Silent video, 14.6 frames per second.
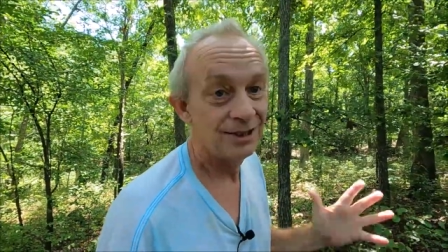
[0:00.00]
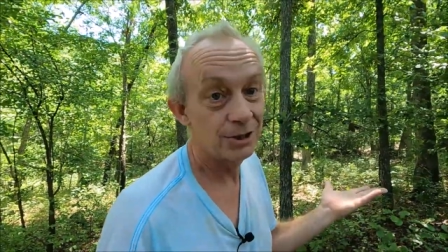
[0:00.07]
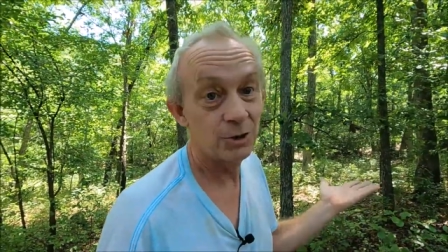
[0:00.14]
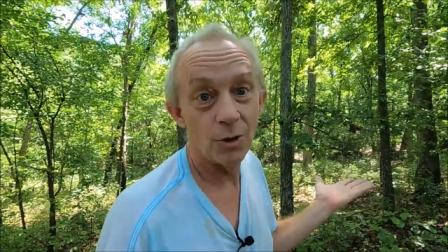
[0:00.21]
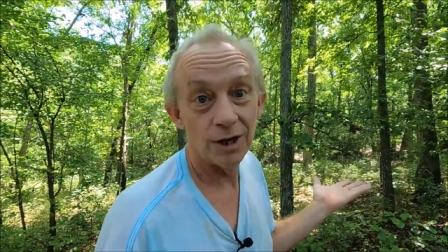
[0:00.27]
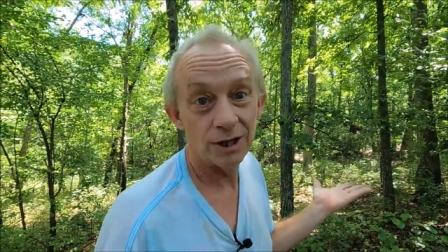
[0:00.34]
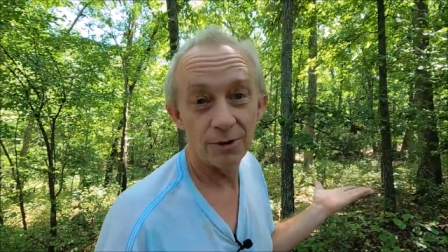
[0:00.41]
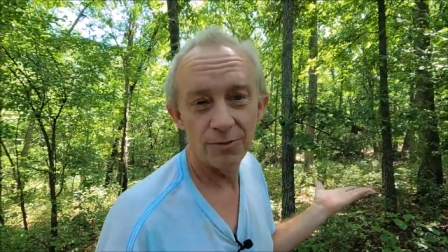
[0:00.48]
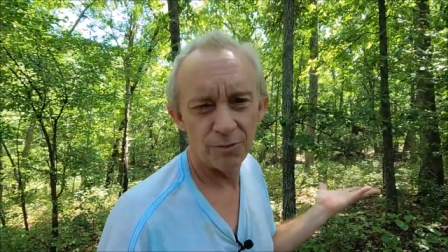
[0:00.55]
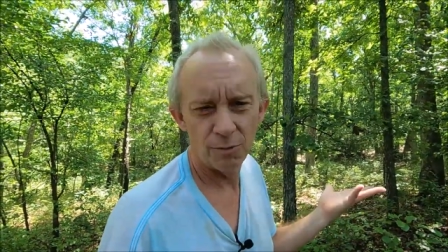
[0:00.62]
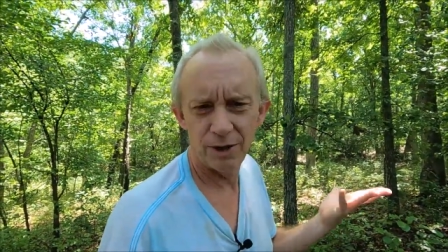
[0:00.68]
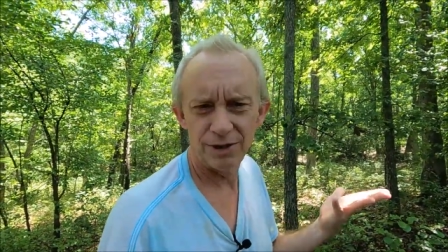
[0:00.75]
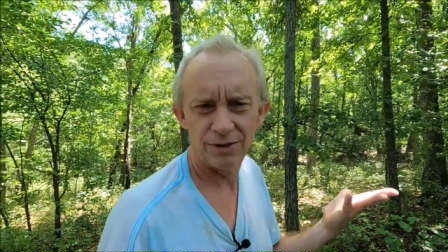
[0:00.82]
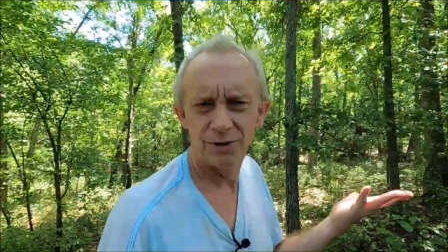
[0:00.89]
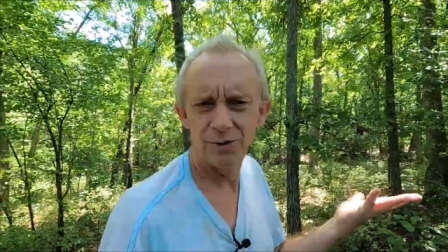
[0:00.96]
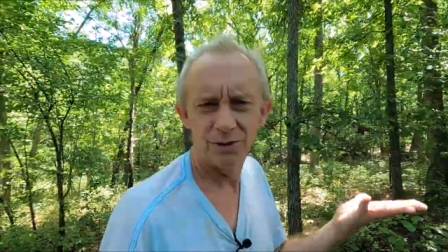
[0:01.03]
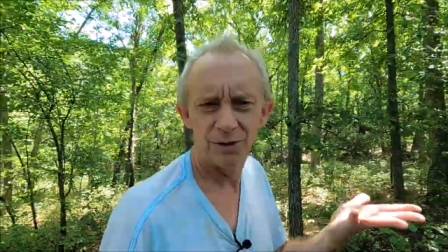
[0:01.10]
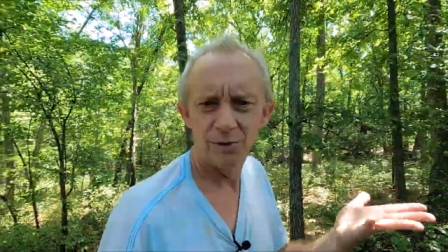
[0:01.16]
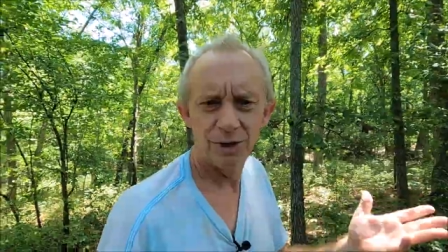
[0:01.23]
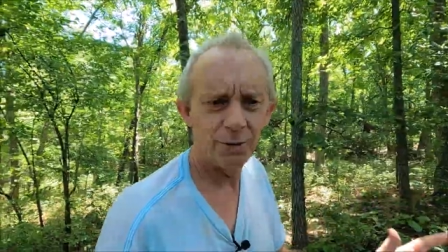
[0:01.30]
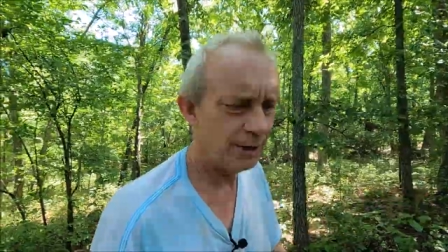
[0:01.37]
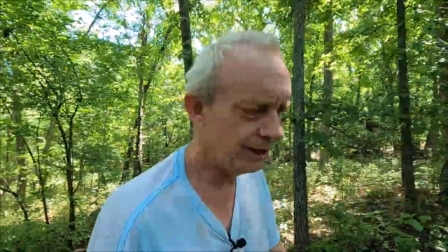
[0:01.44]
just go out here for what, 2
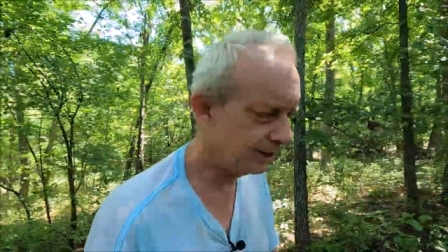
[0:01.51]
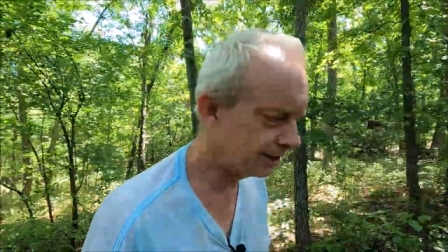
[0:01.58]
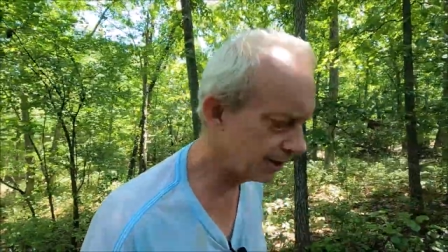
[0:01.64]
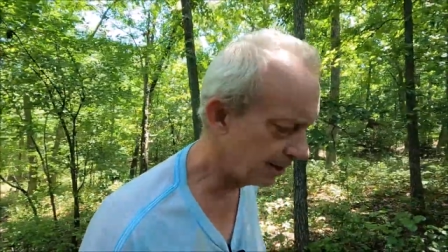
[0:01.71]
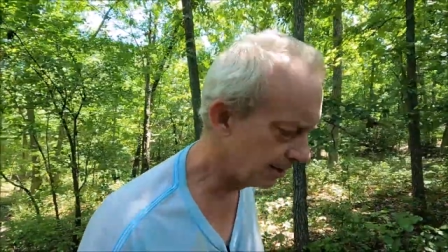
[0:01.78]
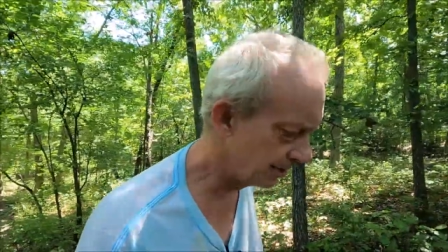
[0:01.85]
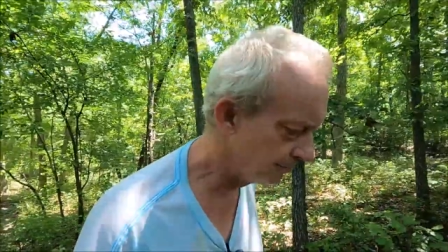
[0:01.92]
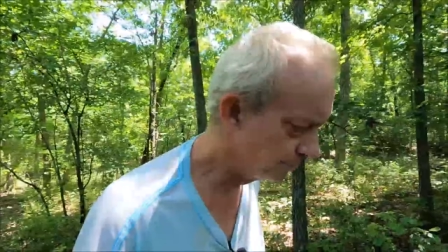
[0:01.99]
or 3 weeks,